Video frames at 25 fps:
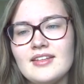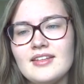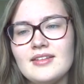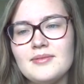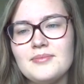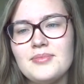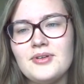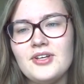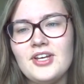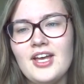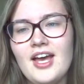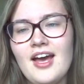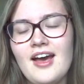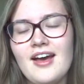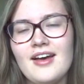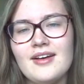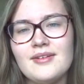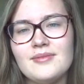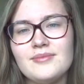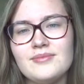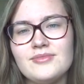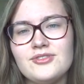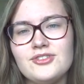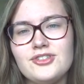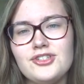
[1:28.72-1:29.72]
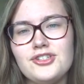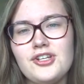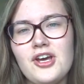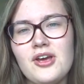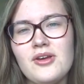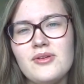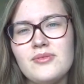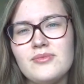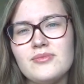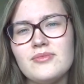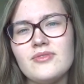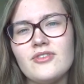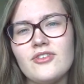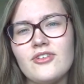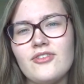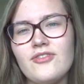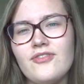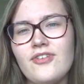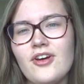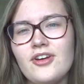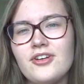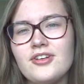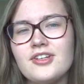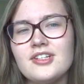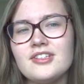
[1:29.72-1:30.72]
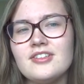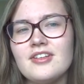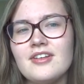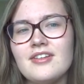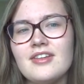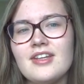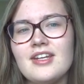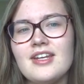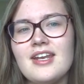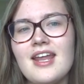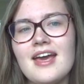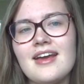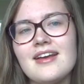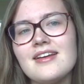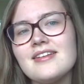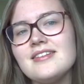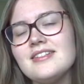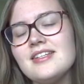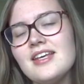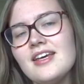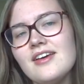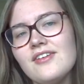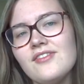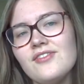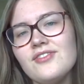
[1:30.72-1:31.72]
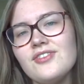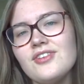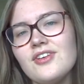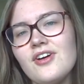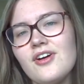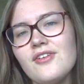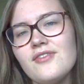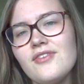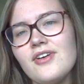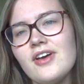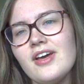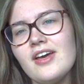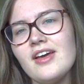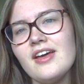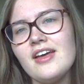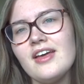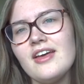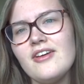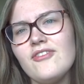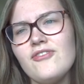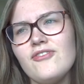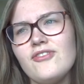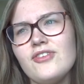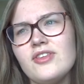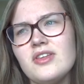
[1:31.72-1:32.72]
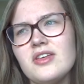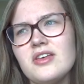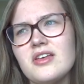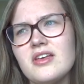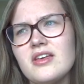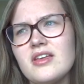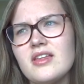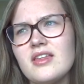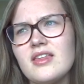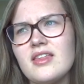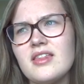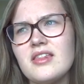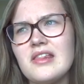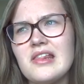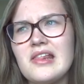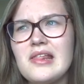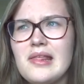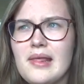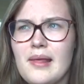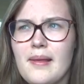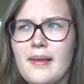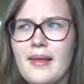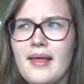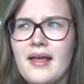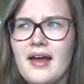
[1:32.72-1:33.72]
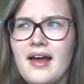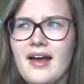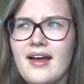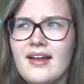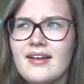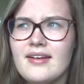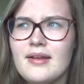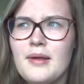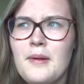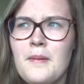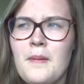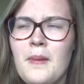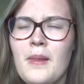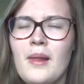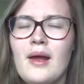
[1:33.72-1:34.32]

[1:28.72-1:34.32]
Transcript: But yeah, don't focus on the negatives of it if you can.